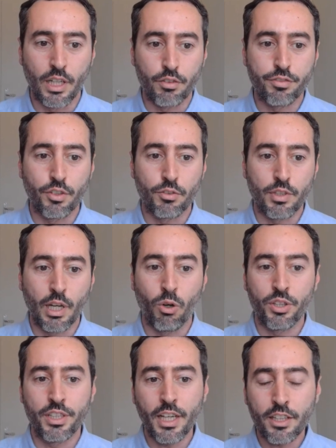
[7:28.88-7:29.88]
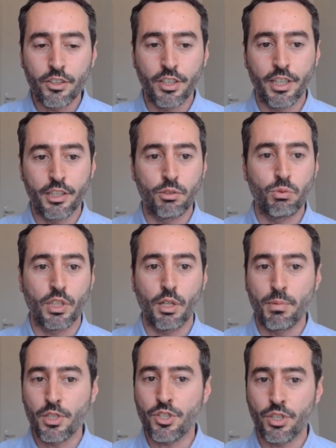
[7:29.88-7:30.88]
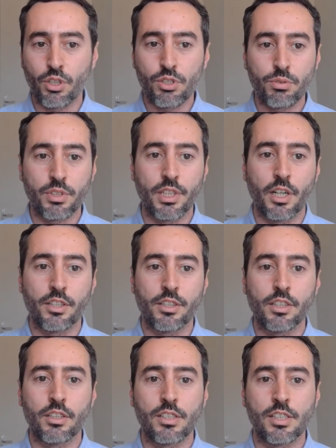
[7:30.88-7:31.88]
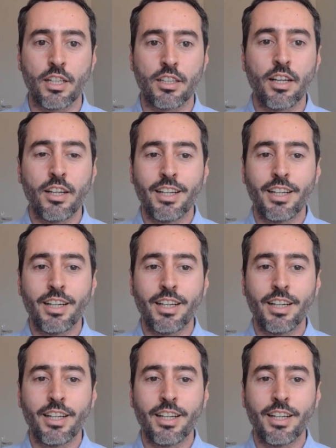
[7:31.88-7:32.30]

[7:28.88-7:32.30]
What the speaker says: is doubtful. Now, on the other hand, and what I mentioned also in the article is that